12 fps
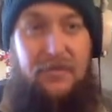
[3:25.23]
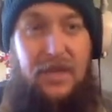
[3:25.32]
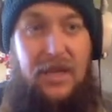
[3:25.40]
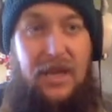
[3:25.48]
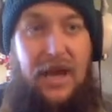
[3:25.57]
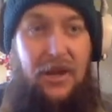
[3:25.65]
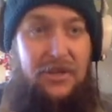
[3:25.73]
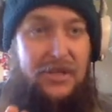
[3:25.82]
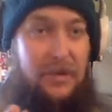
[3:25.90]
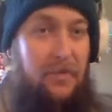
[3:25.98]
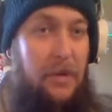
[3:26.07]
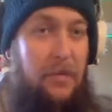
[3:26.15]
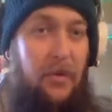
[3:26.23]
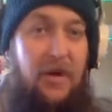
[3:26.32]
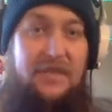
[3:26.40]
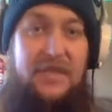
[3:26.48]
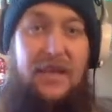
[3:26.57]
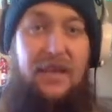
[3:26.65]
I know some people have
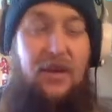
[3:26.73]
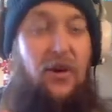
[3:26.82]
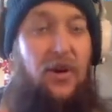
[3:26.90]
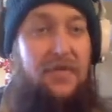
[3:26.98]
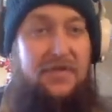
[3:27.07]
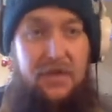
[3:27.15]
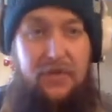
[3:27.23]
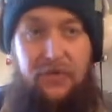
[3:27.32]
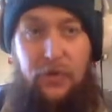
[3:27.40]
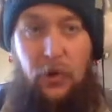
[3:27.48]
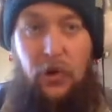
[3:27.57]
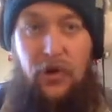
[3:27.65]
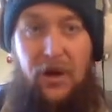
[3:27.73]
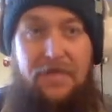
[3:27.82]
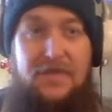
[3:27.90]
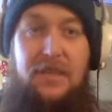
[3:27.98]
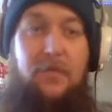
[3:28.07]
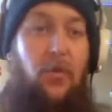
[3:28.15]
said like, oh, I've seen 4, I've
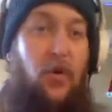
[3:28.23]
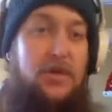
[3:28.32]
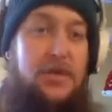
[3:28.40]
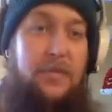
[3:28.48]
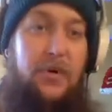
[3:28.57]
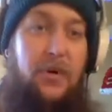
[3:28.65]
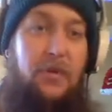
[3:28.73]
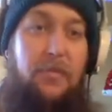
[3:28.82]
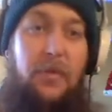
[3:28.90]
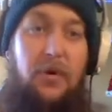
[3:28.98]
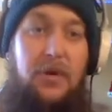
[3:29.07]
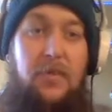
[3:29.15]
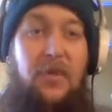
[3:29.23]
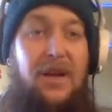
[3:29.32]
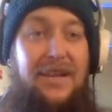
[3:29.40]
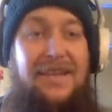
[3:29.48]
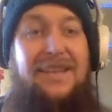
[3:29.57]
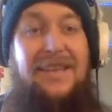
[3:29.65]
seen multiple
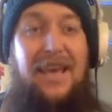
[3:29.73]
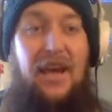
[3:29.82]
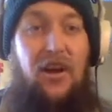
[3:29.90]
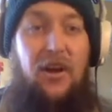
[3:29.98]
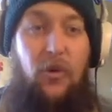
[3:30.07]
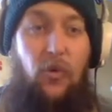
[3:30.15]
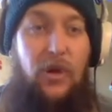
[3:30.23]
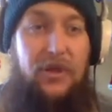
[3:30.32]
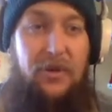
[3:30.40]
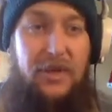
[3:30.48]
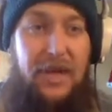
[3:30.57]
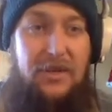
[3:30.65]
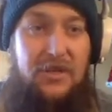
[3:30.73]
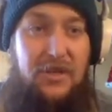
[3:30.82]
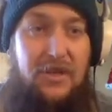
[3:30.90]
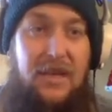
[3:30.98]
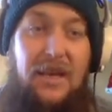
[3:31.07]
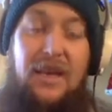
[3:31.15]
Pokemon in the air in one location.
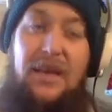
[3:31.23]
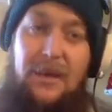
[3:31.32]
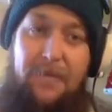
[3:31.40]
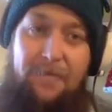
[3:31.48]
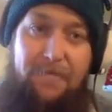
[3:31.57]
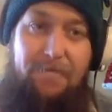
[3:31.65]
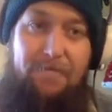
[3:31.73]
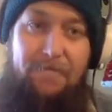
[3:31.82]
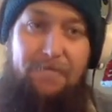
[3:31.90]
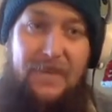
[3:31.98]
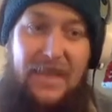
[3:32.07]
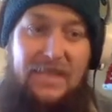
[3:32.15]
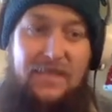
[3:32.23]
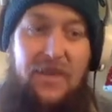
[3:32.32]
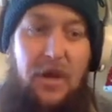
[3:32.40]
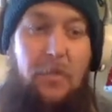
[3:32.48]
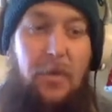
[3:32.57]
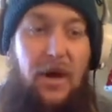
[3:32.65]
That's
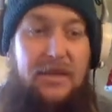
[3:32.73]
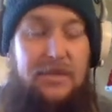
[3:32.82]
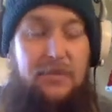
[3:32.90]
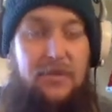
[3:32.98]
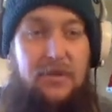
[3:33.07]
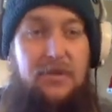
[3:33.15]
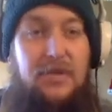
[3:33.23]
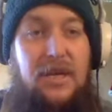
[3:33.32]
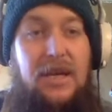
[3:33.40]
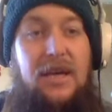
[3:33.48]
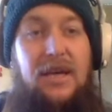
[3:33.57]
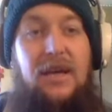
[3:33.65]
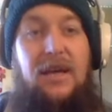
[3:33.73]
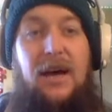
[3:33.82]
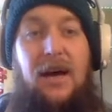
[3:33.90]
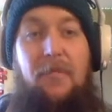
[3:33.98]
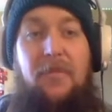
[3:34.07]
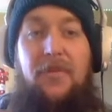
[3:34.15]
very possible.
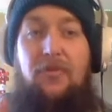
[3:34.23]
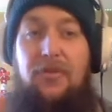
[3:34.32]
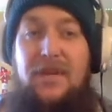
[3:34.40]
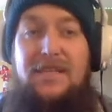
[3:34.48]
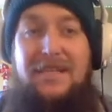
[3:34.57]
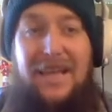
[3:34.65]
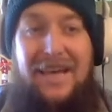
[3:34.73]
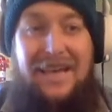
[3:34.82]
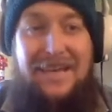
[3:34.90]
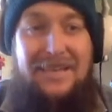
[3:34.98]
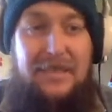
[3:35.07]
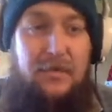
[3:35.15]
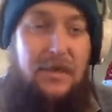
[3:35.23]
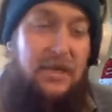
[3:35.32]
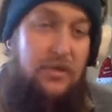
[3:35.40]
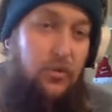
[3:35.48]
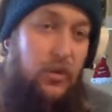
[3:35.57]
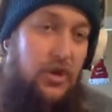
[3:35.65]
But the reason that is
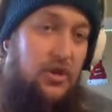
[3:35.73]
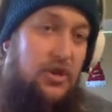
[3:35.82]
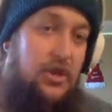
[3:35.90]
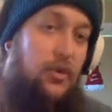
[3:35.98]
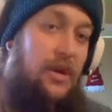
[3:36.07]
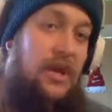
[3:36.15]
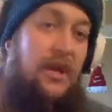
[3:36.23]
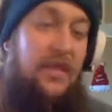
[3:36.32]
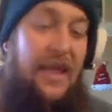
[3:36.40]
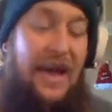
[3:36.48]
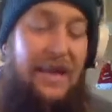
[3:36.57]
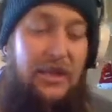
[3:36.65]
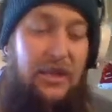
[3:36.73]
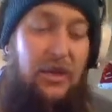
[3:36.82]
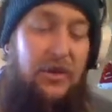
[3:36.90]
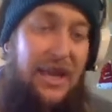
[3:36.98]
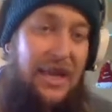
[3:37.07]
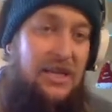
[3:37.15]
because when you're doing that
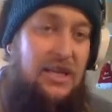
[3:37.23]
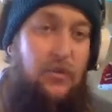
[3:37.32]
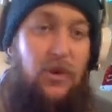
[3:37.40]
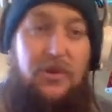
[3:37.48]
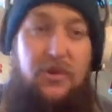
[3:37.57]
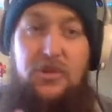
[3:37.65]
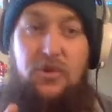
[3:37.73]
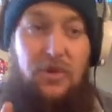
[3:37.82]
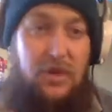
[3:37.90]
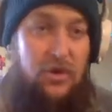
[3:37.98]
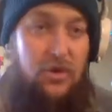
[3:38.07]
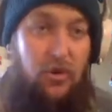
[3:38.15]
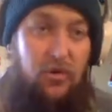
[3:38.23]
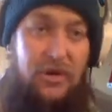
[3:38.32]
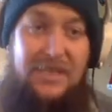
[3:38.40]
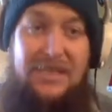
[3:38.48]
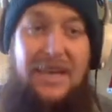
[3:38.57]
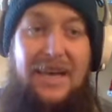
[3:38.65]
location, whether you're doing a door
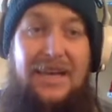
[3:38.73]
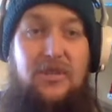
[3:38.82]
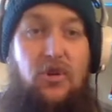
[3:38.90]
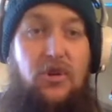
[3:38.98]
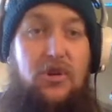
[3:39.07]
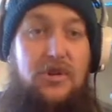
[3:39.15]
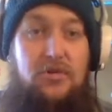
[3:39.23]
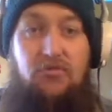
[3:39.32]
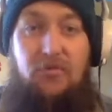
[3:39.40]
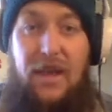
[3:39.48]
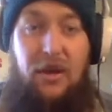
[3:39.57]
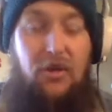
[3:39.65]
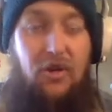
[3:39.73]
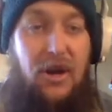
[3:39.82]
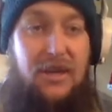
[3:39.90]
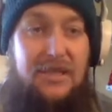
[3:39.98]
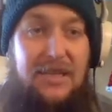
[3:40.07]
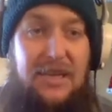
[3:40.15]
reset or you just ran
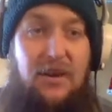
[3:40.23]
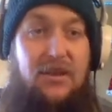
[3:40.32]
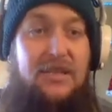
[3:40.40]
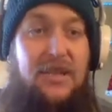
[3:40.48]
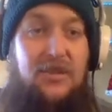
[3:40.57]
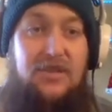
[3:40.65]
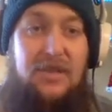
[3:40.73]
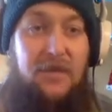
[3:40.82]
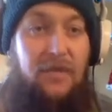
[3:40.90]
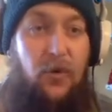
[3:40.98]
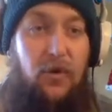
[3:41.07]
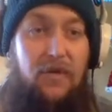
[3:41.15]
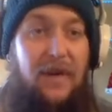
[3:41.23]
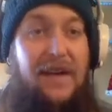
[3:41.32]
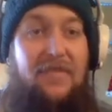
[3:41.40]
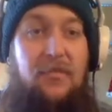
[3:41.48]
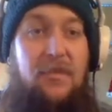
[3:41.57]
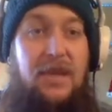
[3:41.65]
across it and all of a sudden you see 4 or 5
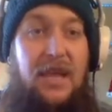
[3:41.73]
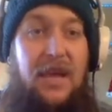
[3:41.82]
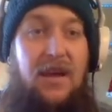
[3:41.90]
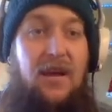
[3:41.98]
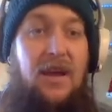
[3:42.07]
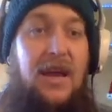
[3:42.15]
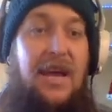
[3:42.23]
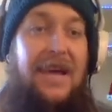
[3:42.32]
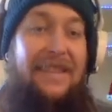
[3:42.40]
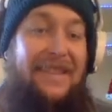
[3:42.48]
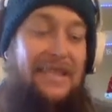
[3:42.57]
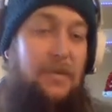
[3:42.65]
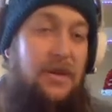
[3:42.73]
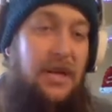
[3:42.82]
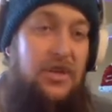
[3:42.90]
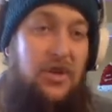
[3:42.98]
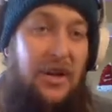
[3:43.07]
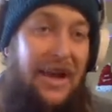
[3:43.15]
of them in the air, that's
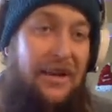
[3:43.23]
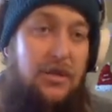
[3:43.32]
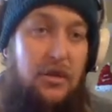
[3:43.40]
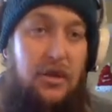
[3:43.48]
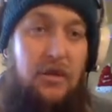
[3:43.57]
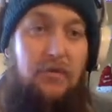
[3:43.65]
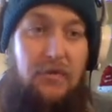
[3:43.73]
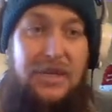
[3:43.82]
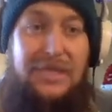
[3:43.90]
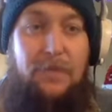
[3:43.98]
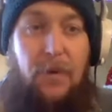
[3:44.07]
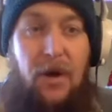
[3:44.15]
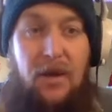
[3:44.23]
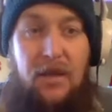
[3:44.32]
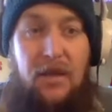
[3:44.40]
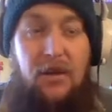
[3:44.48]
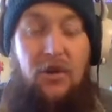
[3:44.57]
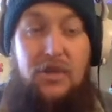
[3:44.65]
because you're actually
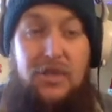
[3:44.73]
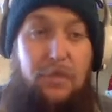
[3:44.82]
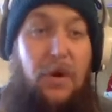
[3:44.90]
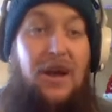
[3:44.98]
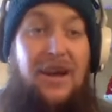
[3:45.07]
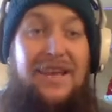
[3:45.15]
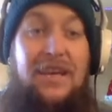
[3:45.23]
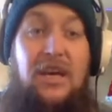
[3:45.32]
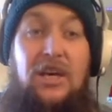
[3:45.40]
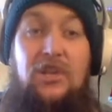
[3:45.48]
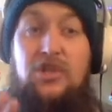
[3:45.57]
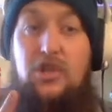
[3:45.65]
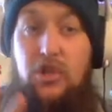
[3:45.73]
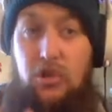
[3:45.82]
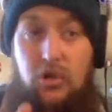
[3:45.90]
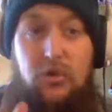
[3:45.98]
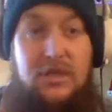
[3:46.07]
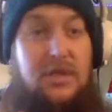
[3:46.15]
respawning, or you're spawning
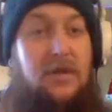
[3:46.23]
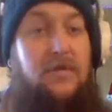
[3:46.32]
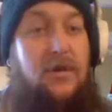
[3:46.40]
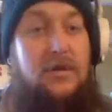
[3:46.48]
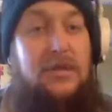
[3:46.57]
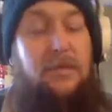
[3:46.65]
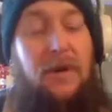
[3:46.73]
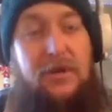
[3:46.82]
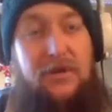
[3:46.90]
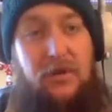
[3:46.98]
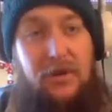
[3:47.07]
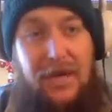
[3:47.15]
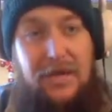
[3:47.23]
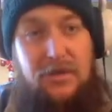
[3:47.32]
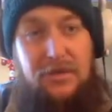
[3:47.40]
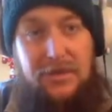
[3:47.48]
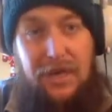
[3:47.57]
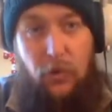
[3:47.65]
2 different spawn
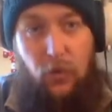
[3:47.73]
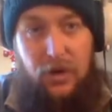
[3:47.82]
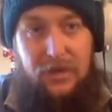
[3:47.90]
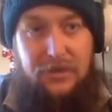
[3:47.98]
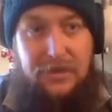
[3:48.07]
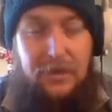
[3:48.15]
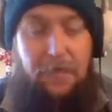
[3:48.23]
locations at once.